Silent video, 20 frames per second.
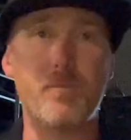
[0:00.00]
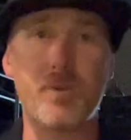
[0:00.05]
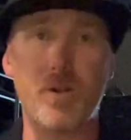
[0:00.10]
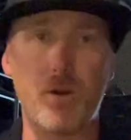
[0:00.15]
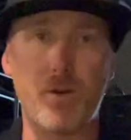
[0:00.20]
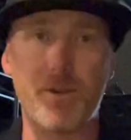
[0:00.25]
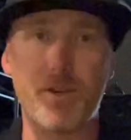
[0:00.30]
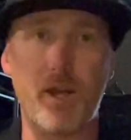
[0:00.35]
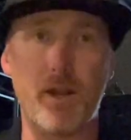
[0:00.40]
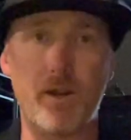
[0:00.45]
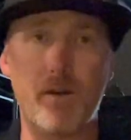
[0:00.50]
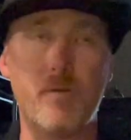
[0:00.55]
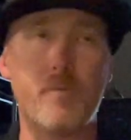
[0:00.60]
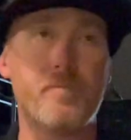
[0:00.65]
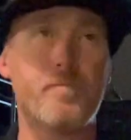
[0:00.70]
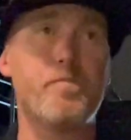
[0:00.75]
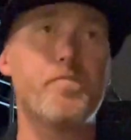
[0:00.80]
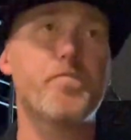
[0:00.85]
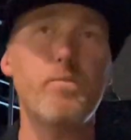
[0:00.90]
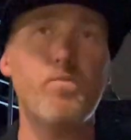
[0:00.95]
out of 10.
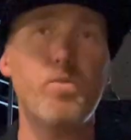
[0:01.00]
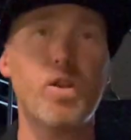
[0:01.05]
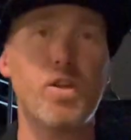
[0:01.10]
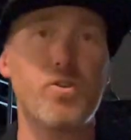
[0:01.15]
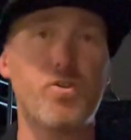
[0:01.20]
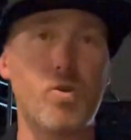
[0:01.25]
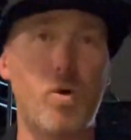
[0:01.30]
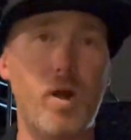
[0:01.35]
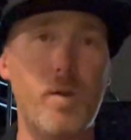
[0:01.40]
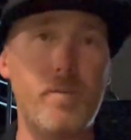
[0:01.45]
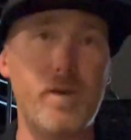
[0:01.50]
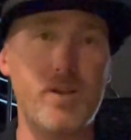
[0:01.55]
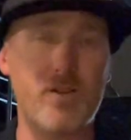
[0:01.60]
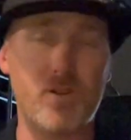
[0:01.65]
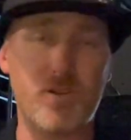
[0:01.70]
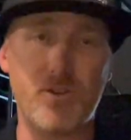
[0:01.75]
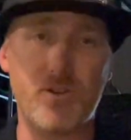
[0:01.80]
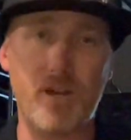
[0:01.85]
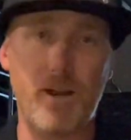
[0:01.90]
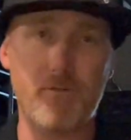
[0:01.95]
So I
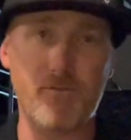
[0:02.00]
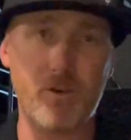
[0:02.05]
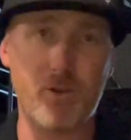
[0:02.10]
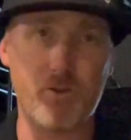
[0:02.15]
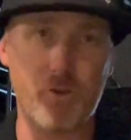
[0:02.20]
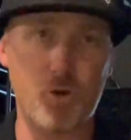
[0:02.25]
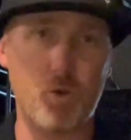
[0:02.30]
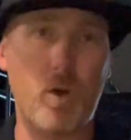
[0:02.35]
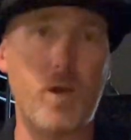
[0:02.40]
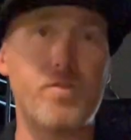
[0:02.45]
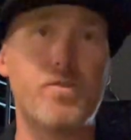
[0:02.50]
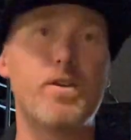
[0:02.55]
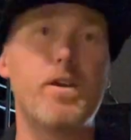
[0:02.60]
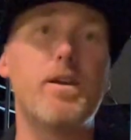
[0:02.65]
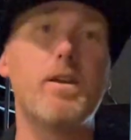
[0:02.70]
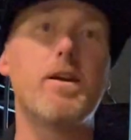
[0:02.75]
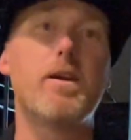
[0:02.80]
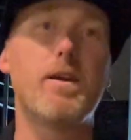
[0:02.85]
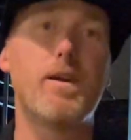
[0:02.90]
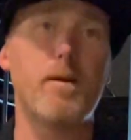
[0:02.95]
basically just have to trust it,
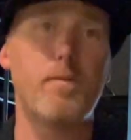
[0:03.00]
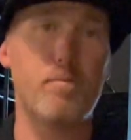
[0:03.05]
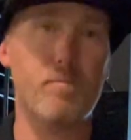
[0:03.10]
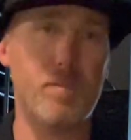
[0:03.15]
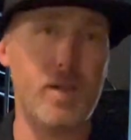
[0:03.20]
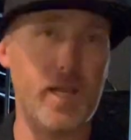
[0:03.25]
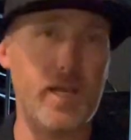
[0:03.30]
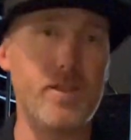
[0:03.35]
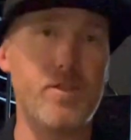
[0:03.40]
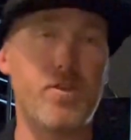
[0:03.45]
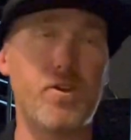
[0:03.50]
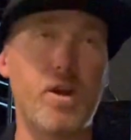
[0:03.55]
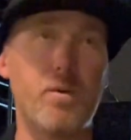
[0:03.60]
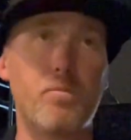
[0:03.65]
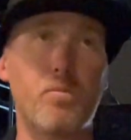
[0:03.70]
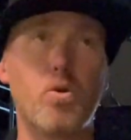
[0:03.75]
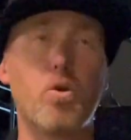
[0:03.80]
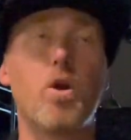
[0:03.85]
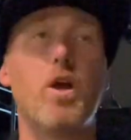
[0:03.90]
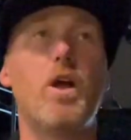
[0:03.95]
play the
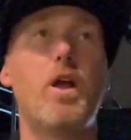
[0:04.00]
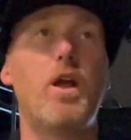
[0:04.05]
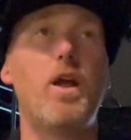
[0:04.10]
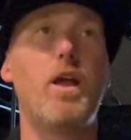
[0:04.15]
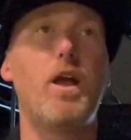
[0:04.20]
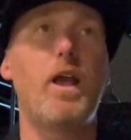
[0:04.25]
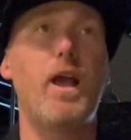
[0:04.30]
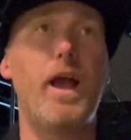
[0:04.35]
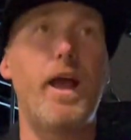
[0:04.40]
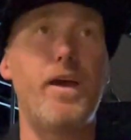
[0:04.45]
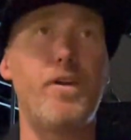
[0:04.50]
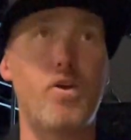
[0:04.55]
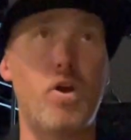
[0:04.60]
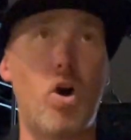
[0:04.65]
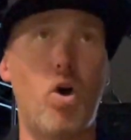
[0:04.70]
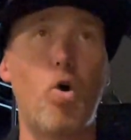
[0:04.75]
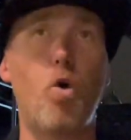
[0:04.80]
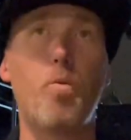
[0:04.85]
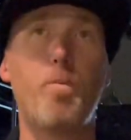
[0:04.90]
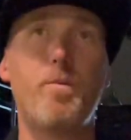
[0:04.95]
number, and
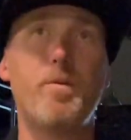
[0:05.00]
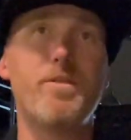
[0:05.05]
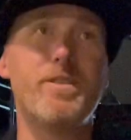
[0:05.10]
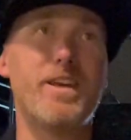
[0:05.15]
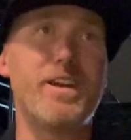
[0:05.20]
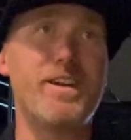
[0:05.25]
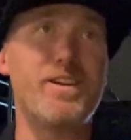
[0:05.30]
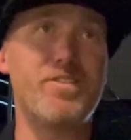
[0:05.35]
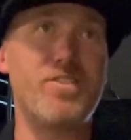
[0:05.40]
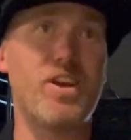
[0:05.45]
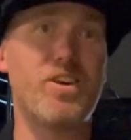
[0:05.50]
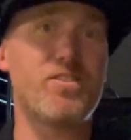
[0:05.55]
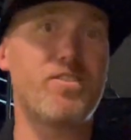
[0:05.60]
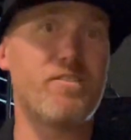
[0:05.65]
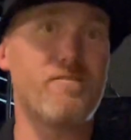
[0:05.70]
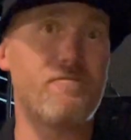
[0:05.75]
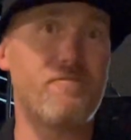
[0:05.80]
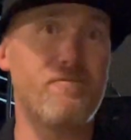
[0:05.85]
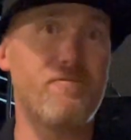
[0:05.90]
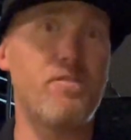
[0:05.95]
hope that it
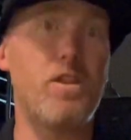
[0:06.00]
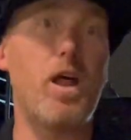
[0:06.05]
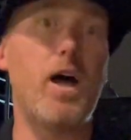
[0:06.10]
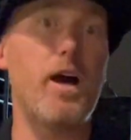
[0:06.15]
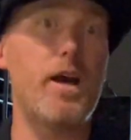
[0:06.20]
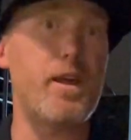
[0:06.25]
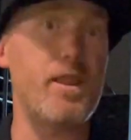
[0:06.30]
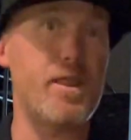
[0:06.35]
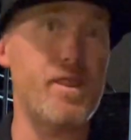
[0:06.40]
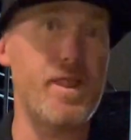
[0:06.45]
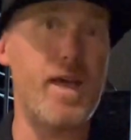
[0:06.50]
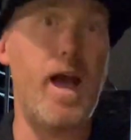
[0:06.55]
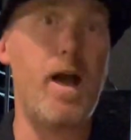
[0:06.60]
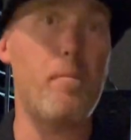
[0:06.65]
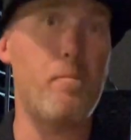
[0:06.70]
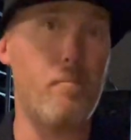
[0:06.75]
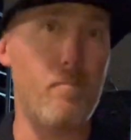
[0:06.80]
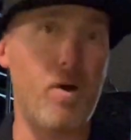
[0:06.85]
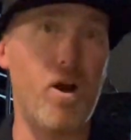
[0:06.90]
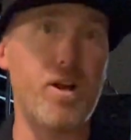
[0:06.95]
doesn't fly
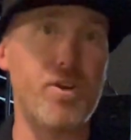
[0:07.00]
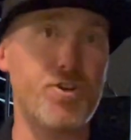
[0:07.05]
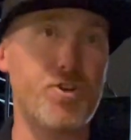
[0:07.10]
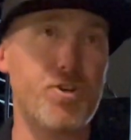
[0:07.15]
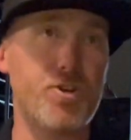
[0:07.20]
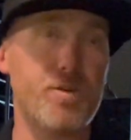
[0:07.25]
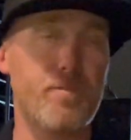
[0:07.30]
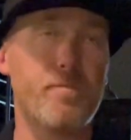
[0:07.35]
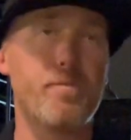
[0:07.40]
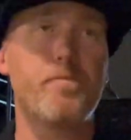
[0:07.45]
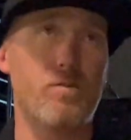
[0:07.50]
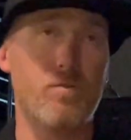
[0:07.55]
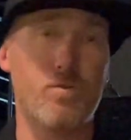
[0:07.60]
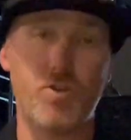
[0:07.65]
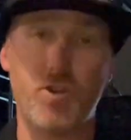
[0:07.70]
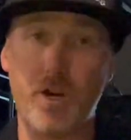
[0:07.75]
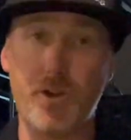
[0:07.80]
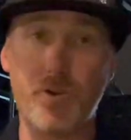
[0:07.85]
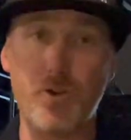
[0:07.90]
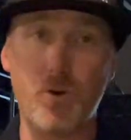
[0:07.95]
that much,
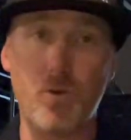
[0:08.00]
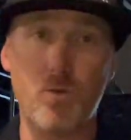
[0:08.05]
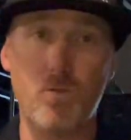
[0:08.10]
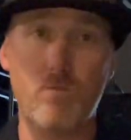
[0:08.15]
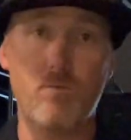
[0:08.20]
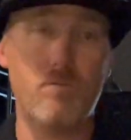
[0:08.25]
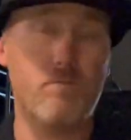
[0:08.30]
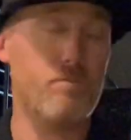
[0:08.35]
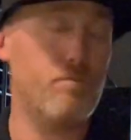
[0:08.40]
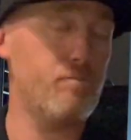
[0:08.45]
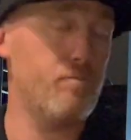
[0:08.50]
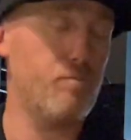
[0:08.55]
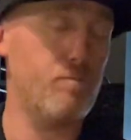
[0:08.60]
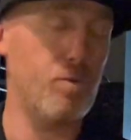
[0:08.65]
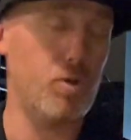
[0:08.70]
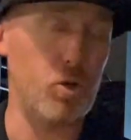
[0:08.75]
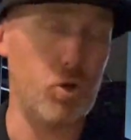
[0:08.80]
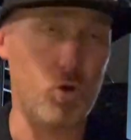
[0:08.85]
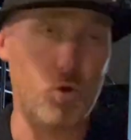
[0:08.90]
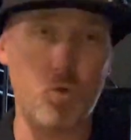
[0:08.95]
which I do.
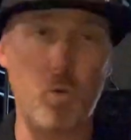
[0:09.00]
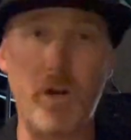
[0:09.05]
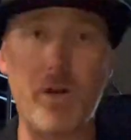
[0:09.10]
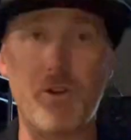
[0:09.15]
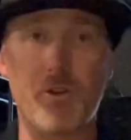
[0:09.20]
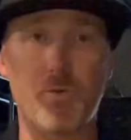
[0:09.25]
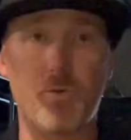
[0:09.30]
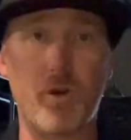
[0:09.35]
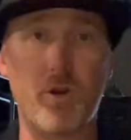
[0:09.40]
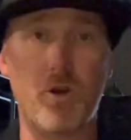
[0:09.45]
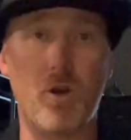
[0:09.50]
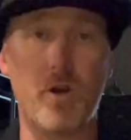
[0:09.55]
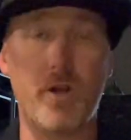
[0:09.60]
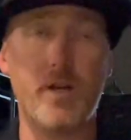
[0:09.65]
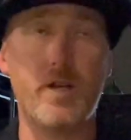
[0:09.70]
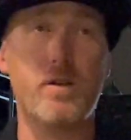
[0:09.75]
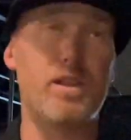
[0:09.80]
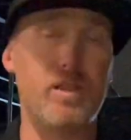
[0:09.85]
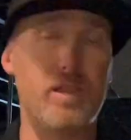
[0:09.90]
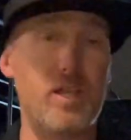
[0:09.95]
Put a great swing on
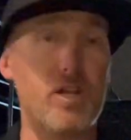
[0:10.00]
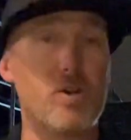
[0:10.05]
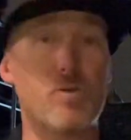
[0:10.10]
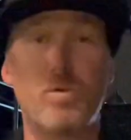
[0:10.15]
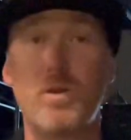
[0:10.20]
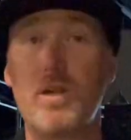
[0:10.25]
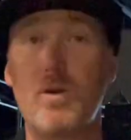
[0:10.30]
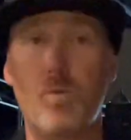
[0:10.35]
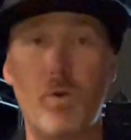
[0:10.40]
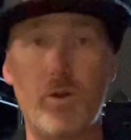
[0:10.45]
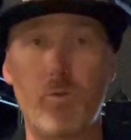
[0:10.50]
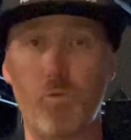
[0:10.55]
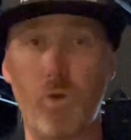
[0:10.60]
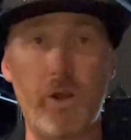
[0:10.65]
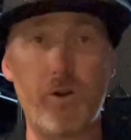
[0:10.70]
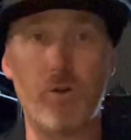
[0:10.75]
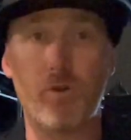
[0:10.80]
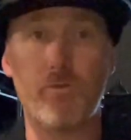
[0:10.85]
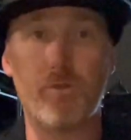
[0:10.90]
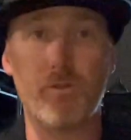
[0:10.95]
it. Literally went
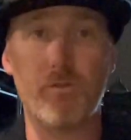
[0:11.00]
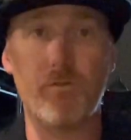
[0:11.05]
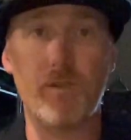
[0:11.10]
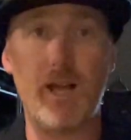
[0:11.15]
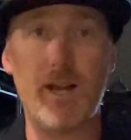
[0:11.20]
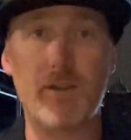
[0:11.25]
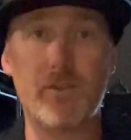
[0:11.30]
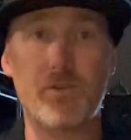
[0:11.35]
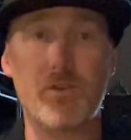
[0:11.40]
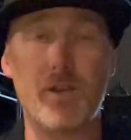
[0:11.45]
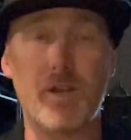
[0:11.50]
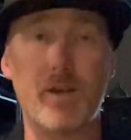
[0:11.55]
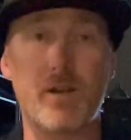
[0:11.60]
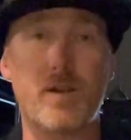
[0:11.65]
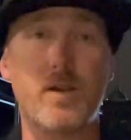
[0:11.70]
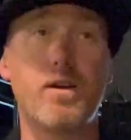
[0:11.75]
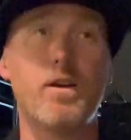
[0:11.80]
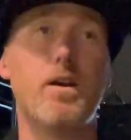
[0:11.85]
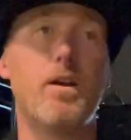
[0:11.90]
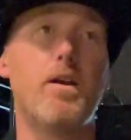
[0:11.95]
right over the flagstick,
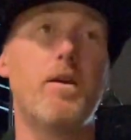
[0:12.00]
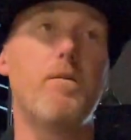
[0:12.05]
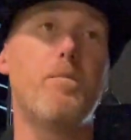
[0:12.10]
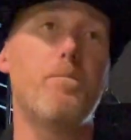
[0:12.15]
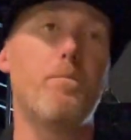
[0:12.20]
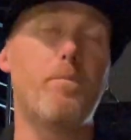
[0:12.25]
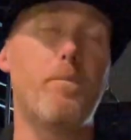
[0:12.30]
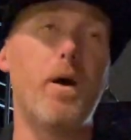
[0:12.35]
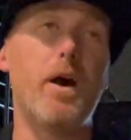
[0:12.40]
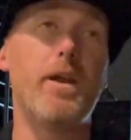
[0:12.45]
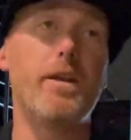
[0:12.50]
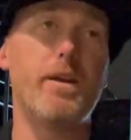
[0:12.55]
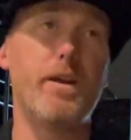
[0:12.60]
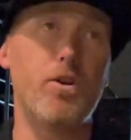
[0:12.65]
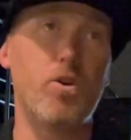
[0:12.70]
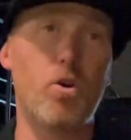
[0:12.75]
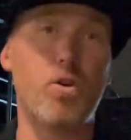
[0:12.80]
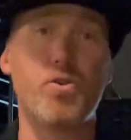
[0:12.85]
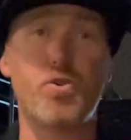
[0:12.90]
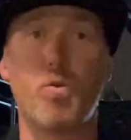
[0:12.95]
but it
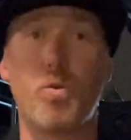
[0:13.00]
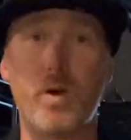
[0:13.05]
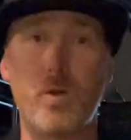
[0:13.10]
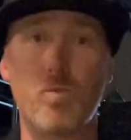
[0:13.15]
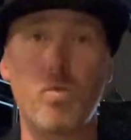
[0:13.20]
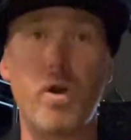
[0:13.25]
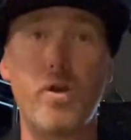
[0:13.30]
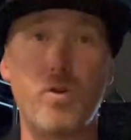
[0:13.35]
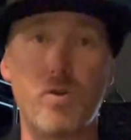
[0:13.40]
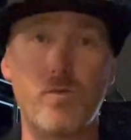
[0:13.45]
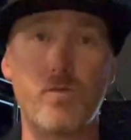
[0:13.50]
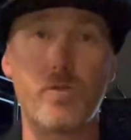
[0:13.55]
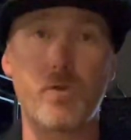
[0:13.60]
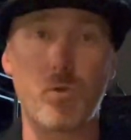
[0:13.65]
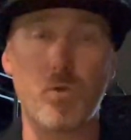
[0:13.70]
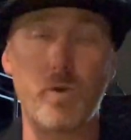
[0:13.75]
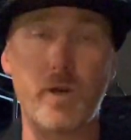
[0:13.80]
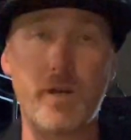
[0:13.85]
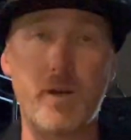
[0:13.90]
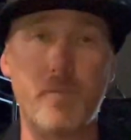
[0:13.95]
also went right over the
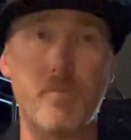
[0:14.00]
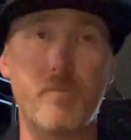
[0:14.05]
green.